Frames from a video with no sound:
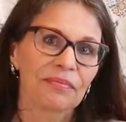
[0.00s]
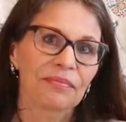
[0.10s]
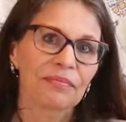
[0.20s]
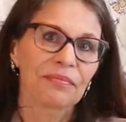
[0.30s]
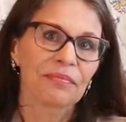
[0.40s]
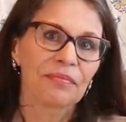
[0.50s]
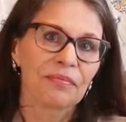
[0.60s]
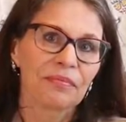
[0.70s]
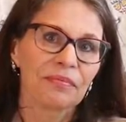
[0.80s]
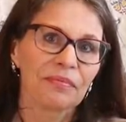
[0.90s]

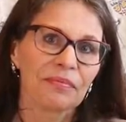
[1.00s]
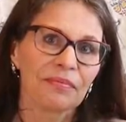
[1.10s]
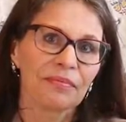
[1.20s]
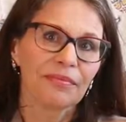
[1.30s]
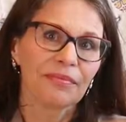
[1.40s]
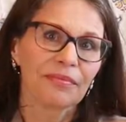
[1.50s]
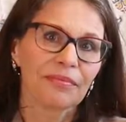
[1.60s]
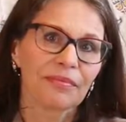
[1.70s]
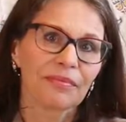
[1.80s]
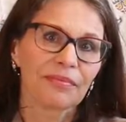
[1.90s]

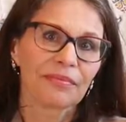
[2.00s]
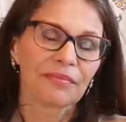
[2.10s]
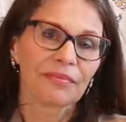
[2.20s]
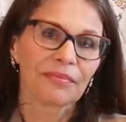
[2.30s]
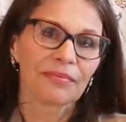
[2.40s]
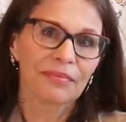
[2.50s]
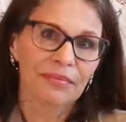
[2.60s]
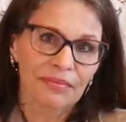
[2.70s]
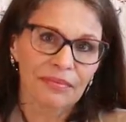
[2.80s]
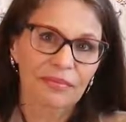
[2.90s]

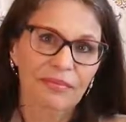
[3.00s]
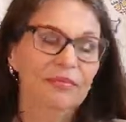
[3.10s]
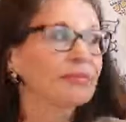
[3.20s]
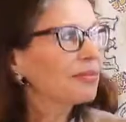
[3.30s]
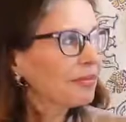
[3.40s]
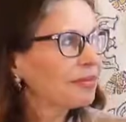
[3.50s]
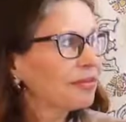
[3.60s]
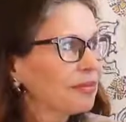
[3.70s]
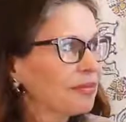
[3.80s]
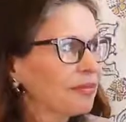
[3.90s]

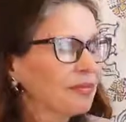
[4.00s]
(not speaking)